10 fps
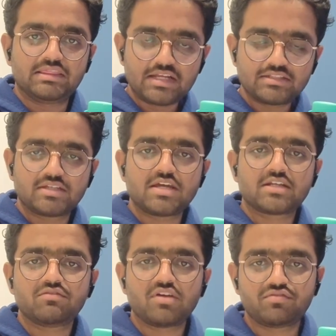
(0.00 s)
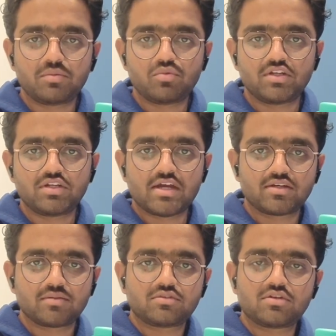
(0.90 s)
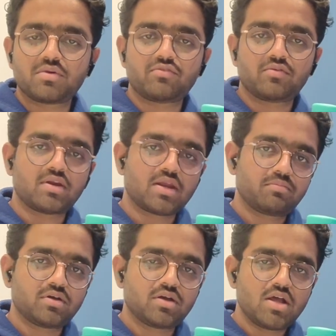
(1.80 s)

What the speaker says: that's exactly why free body diagram trip everyone up.